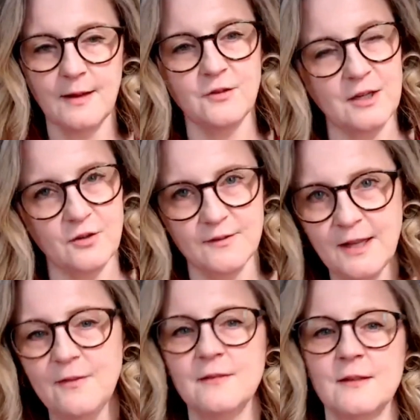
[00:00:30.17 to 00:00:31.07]
education
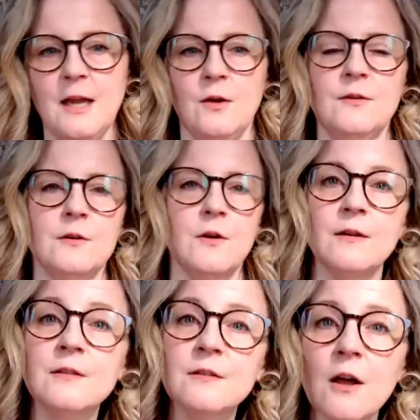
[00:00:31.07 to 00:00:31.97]
savings accounts, they're
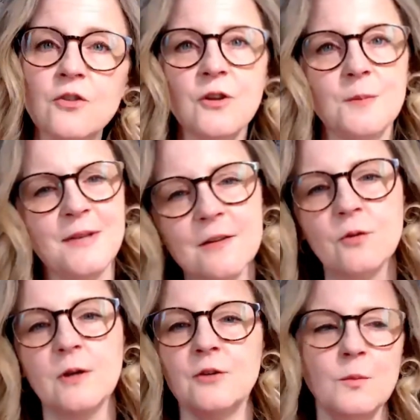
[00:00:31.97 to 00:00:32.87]
calling them scholarships, tax
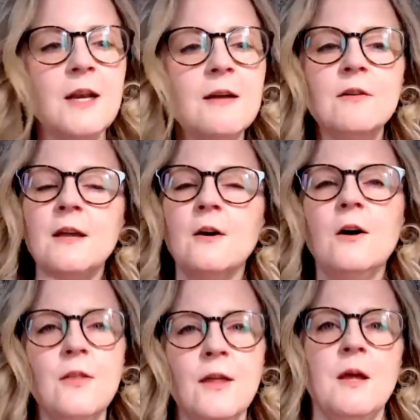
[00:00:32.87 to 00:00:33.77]
credits, whatever they
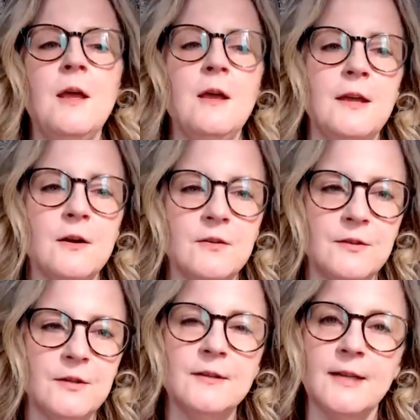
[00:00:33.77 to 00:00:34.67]
call them, they are
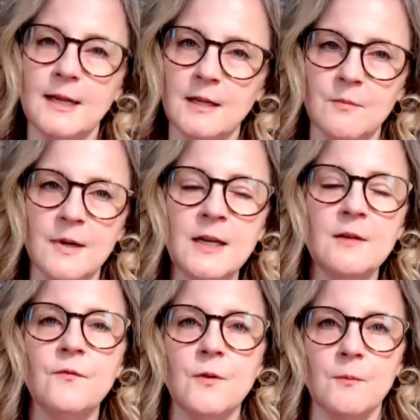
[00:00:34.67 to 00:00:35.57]
still taking
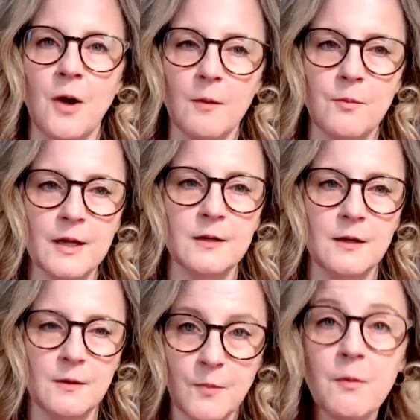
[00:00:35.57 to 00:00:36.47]
money from public
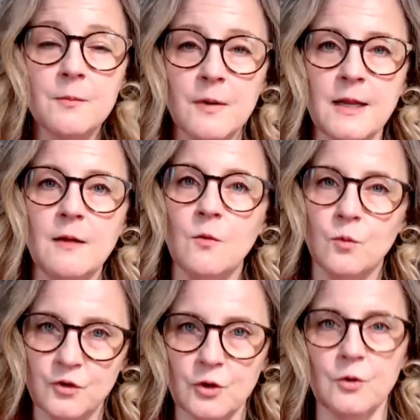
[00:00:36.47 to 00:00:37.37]
money,
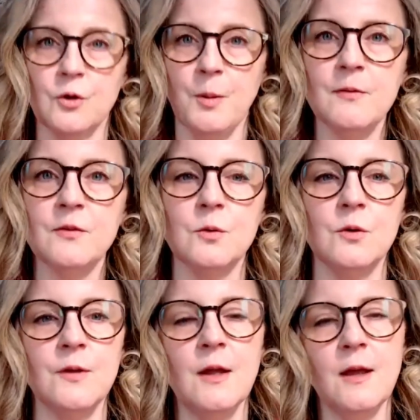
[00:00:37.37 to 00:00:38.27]
which could go to public
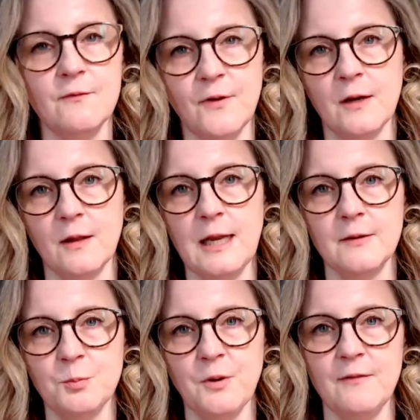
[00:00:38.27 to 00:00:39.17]
schools, and funneling
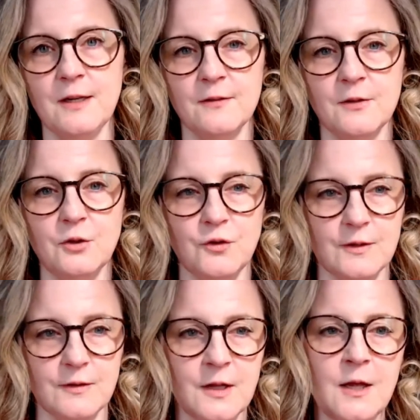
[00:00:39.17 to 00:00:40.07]
it to private
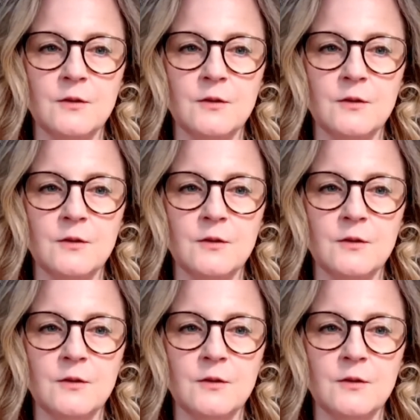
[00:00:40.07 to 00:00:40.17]
institutions.